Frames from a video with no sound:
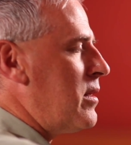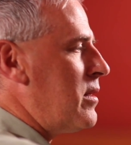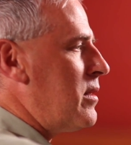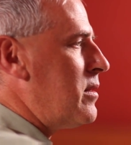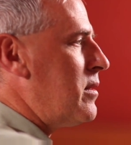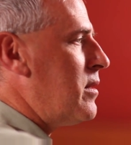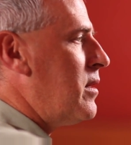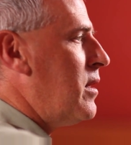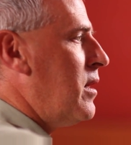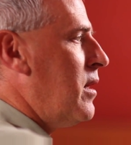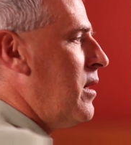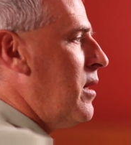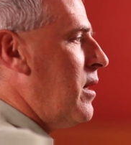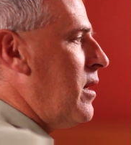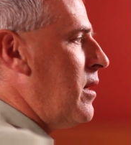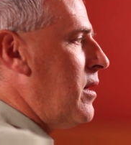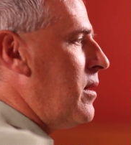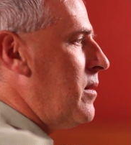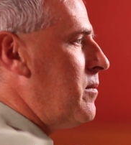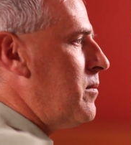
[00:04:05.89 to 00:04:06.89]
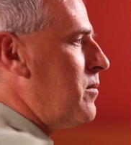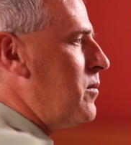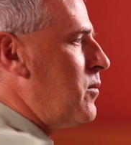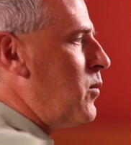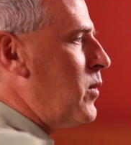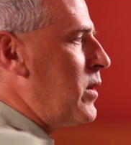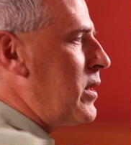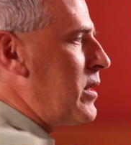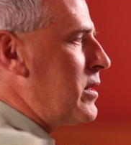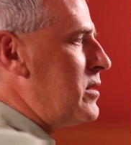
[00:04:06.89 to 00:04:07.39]
And um,
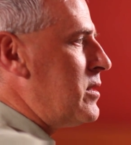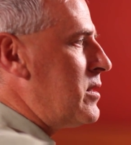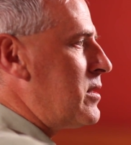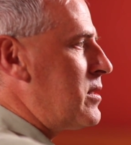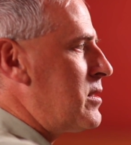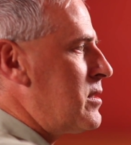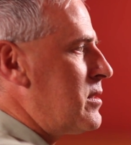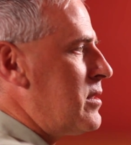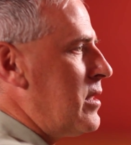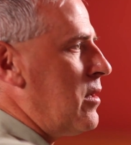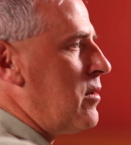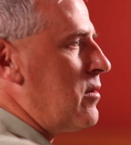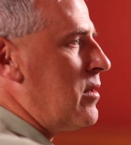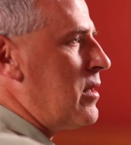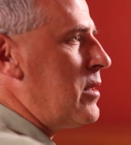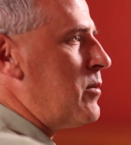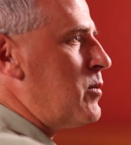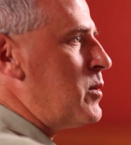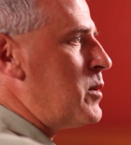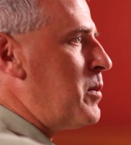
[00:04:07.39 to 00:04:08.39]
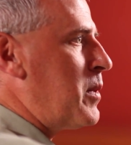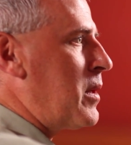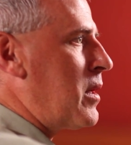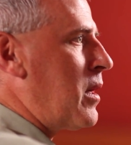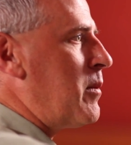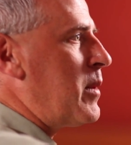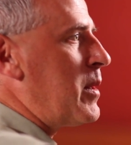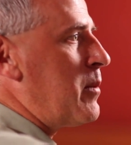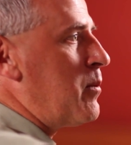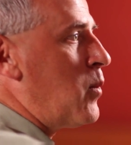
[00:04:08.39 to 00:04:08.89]
we could just tell that he was
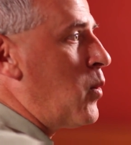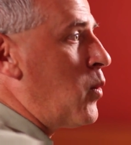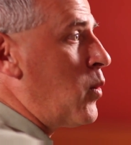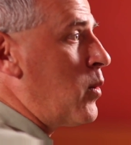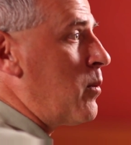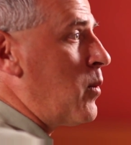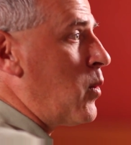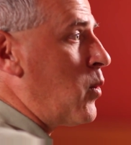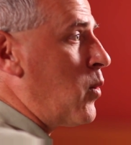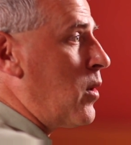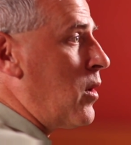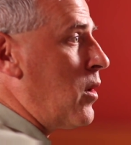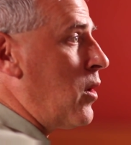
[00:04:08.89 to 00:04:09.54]
becoming more and more